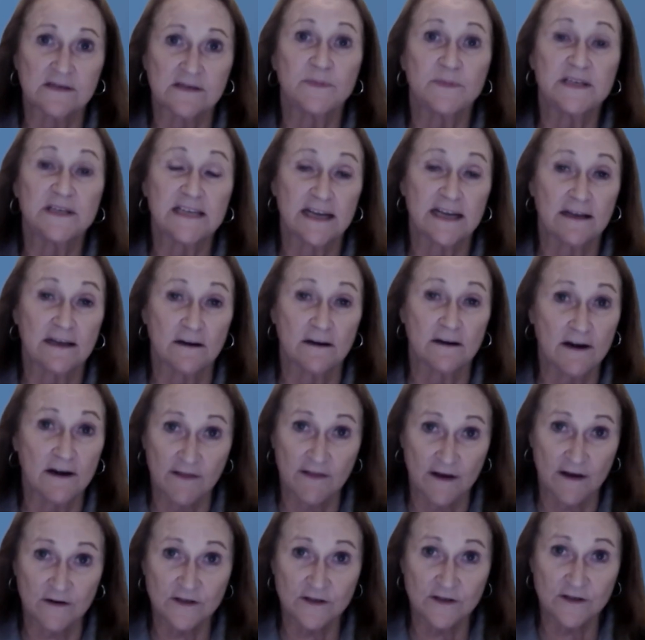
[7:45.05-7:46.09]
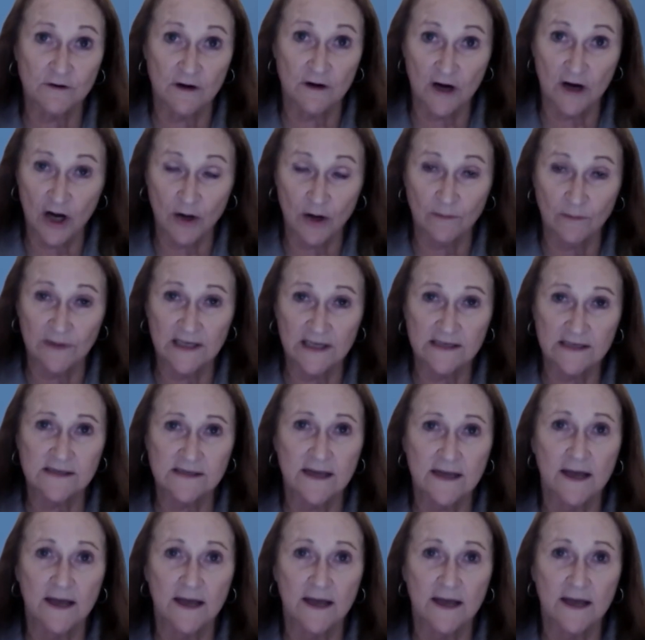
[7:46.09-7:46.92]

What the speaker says: particularly those who are homeless,